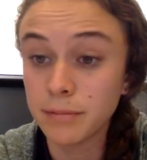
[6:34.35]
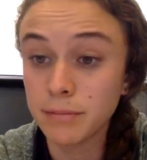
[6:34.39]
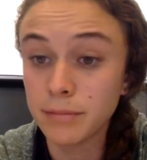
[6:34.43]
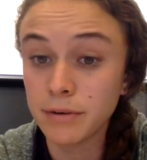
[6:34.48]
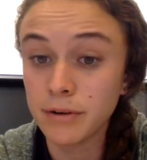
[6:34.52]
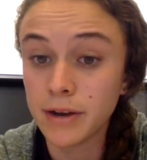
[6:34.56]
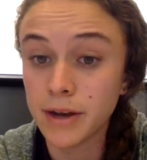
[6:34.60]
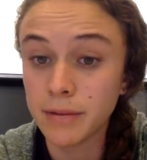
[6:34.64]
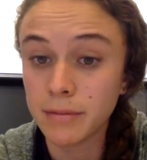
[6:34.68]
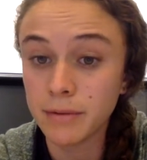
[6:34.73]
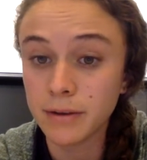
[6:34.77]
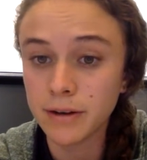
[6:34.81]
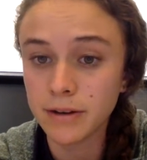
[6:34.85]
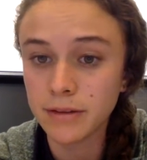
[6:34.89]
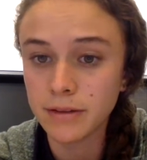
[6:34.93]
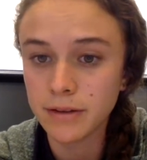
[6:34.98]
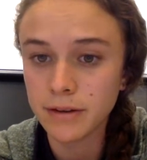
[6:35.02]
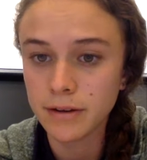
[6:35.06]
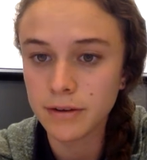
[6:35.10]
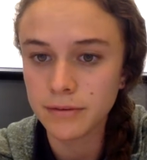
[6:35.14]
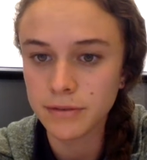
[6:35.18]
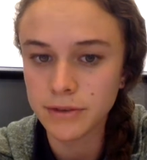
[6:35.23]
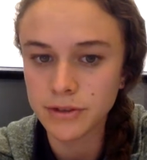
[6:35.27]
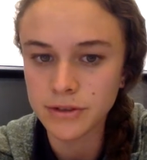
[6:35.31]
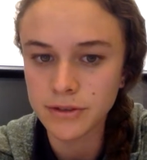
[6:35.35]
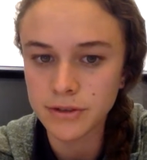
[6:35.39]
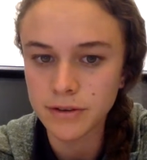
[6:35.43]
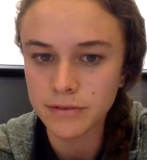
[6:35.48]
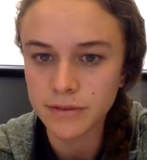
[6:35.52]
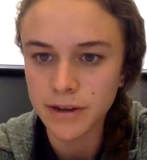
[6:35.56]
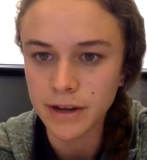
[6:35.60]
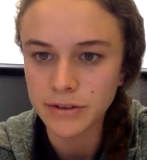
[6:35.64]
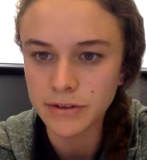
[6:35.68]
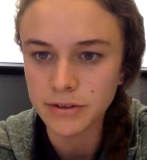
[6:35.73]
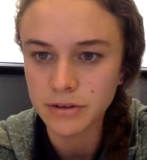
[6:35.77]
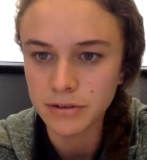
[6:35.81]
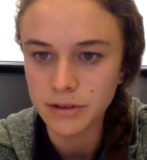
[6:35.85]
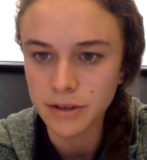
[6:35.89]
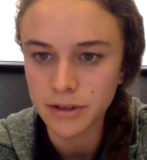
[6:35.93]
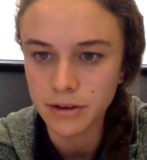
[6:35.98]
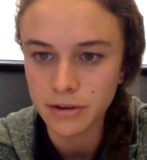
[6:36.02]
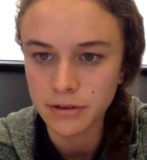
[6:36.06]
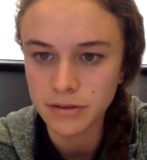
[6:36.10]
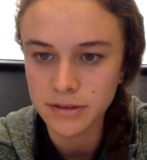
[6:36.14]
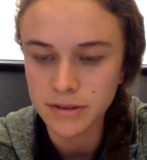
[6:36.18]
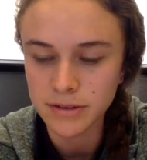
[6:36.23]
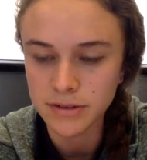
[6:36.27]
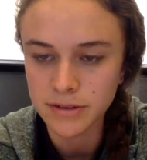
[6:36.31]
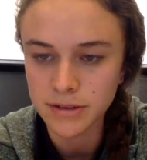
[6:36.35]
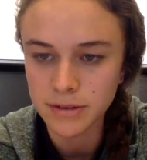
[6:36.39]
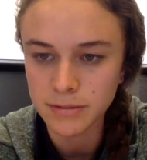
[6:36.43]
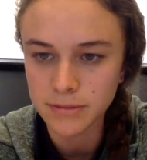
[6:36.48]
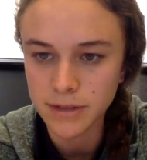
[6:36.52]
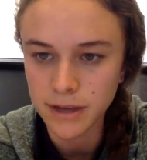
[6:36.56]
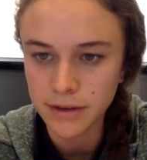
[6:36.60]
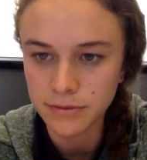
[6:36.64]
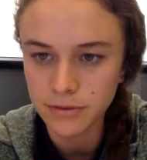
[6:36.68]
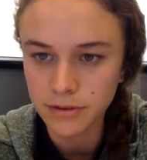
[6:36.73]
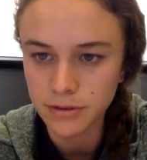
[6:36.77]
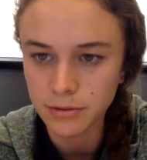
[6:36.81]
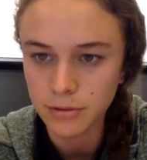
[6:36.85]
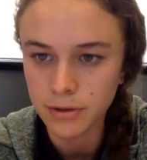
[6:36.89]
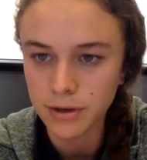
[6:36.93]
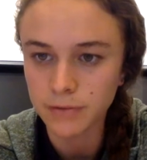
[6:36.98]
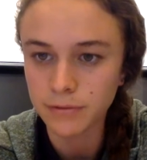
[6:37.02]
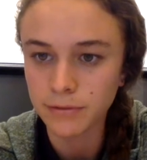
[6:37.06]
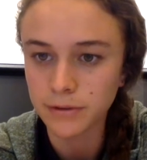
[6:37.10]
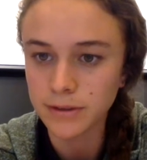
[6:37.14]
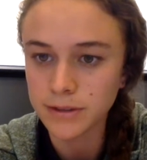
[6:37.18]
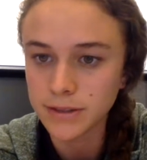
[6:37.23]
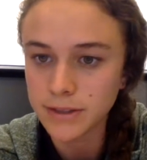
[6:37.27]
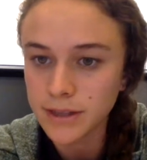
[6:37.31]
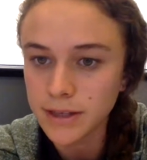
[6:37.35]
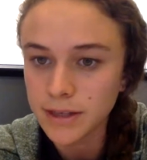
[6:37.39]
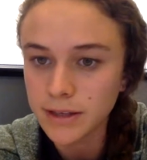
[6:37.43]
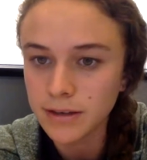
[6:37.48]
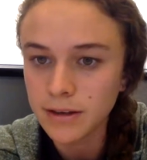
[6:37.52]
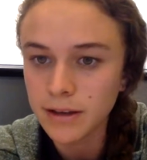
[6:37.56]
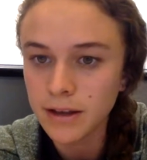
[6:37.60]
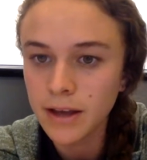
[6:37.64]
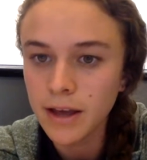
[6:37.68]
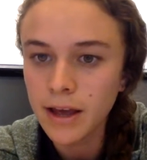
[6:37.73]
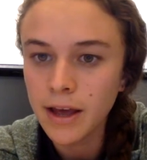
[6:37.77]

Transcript: prohibiting the conversion of natural ecosystems after 2014